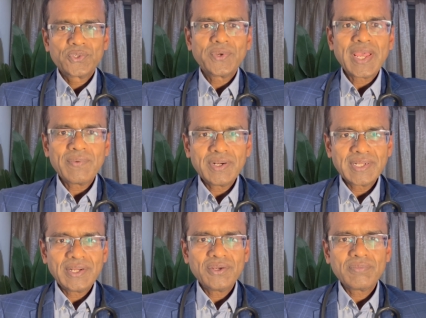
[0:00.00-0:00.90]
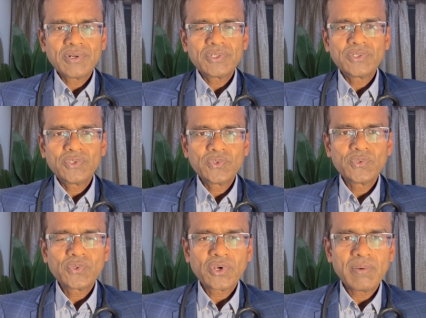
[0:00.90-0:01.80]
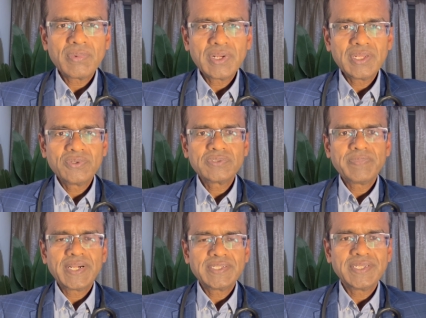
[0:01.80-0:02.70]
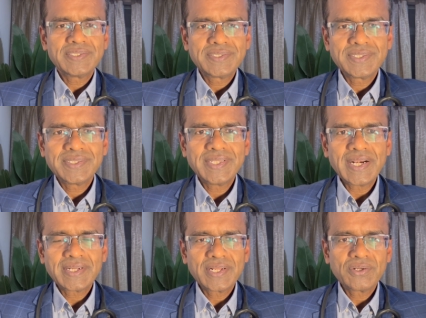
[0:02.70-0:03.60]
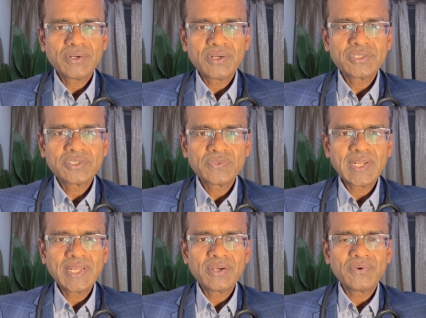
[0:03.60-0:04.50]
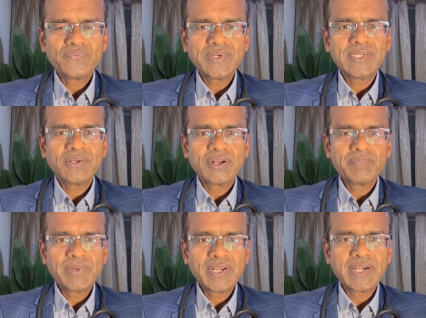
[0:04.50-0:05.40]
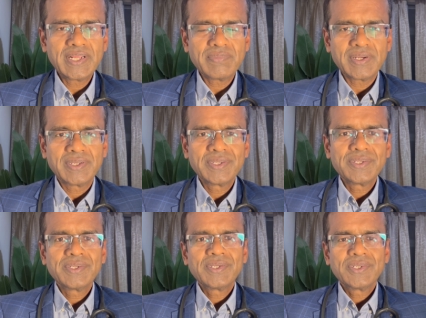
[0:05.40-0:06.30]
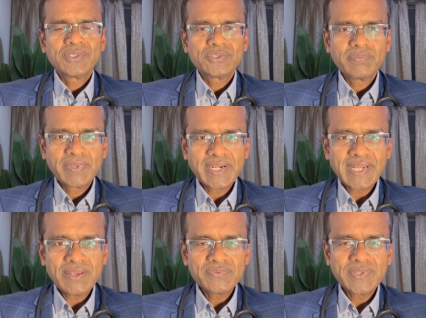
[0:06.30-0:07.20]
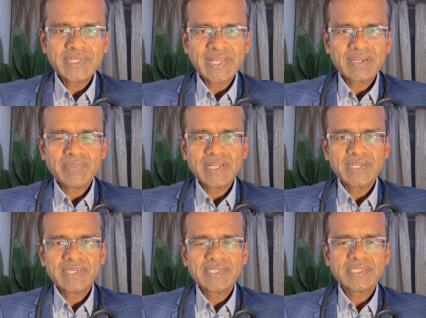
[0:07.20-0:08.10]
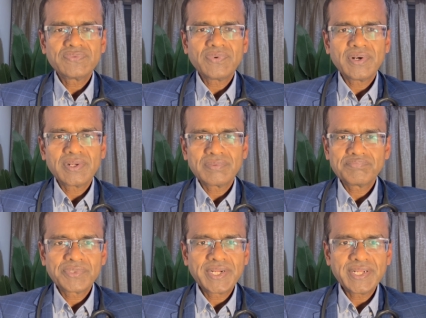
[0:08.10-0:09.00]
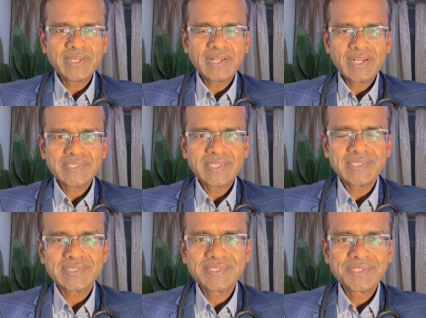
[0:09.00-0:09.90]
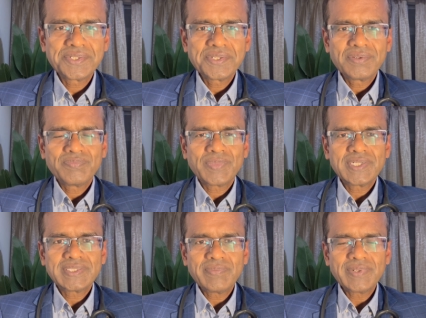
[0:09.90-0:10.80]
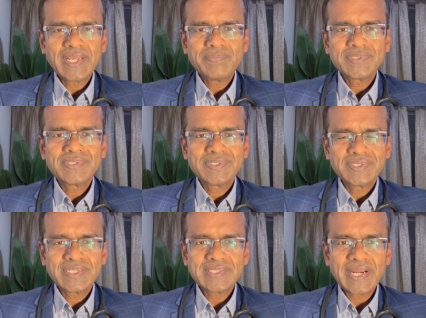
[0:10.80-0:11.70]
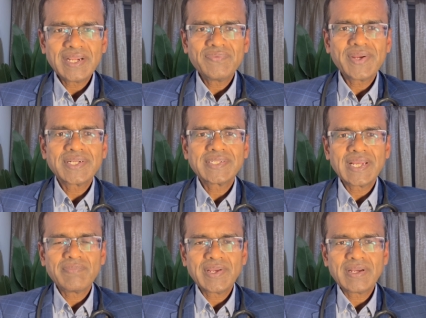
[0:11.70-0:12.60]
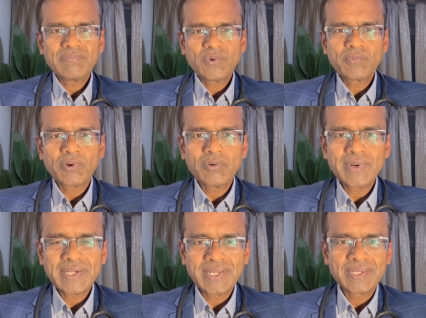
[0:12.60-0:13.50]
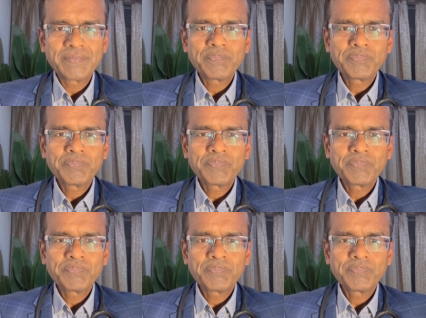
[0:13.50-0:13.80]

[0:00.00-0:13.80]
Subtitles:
Today I will tell you about two commonly used medicines that can cause swelling of feet or pedal edema. So many times we take medications for treating illnesses, but sometimes the side effects can become more problematic.